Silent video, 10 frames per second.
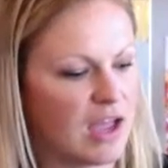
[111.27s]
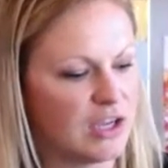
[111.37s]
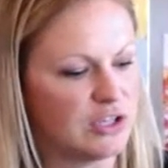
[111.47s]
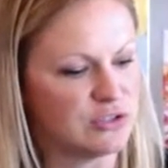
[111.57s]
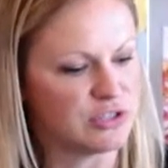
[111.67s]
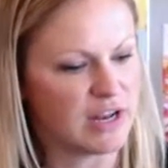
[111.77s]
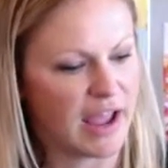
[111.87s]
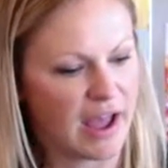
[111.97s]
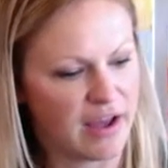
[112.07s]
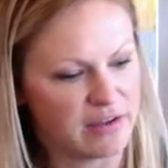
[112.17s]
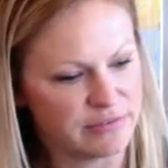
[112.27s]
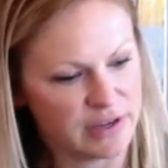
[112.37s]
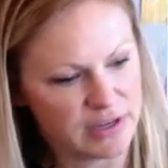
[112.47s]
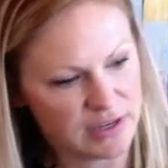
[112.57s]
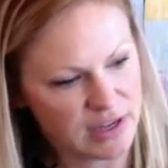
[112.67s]
You should have
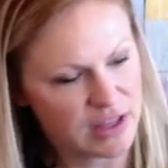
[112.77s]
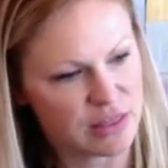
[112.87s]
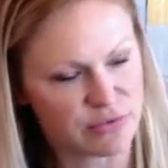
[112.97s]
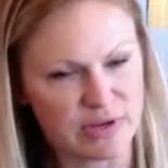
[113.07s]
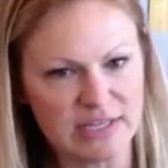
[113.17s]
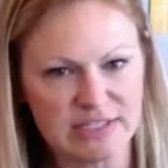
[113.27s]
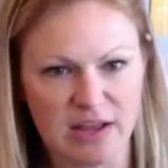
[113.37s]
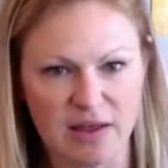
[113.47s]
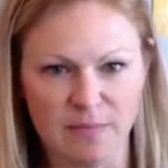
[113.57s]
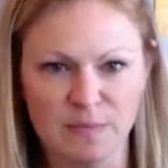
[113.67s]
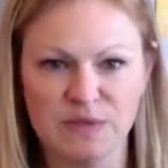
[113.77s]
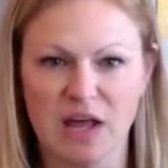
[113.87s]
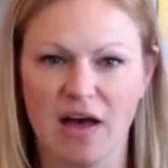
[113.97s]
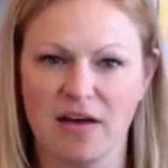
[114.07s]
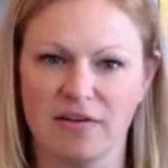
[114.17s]
3 stems
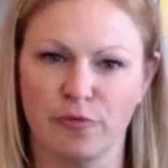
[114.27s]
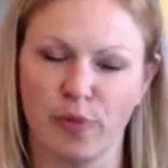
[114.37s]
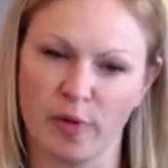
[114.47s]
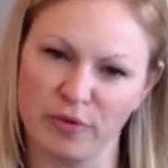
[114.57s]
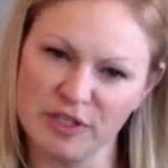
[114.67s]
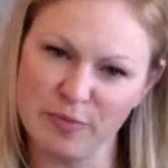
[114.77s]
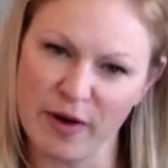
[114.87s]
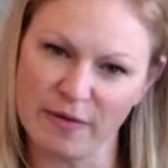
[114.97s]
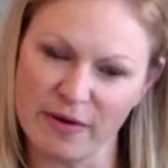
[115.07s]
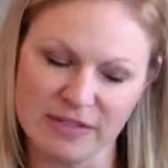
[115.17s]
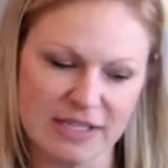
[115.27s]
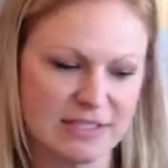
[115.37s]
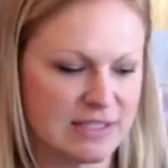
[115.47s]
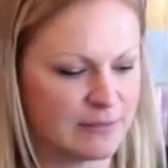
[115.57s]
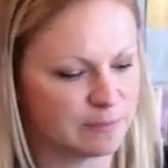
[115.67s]
of purple spray
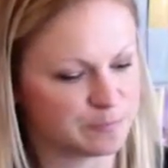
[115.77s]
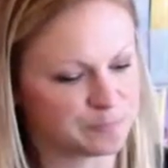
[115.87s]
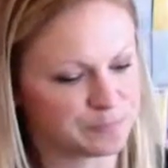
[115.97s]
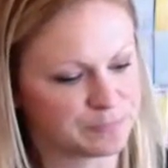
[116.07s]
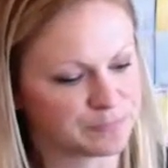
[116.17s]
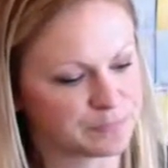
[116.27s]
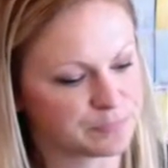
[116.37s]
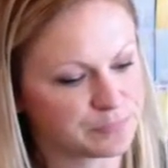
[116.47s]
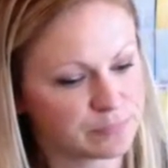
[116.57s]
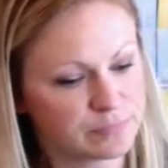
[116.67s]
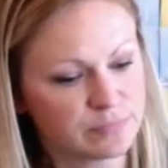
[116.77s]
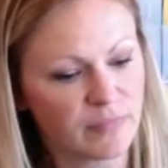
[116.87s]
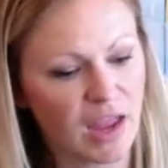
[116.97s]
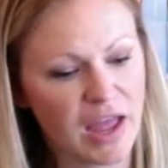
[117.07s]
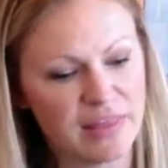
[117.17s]
roses,
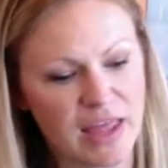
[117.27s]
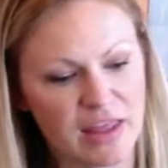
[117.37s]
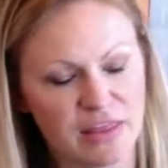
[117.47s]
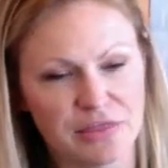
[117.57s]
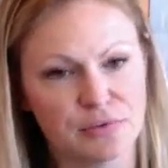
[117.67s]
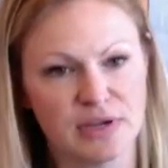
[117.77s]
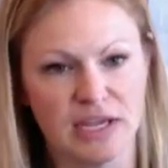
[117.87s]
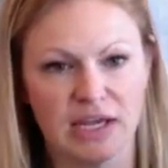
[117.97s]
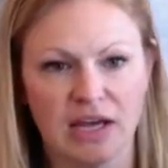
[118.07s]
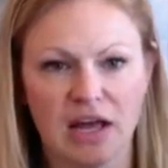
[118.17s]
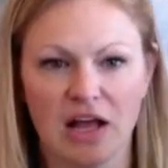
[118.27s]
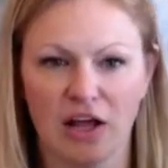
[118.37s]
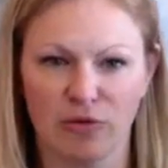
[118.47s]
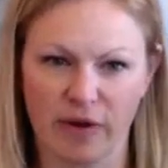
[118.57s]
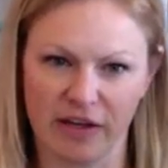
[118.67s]
and then 3
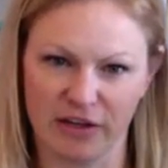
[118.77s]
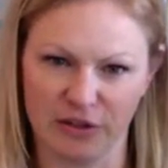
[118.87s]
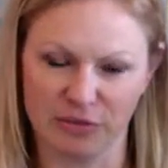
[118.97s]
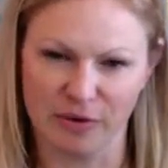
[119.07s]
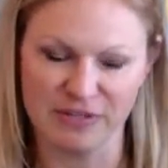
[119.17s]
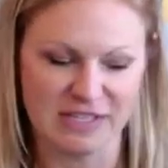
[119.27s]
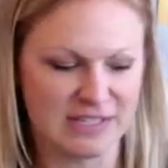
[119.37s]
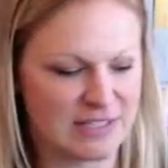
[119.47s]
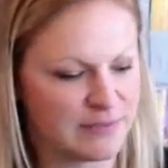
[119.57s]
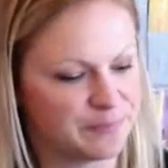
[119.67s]
regular roses.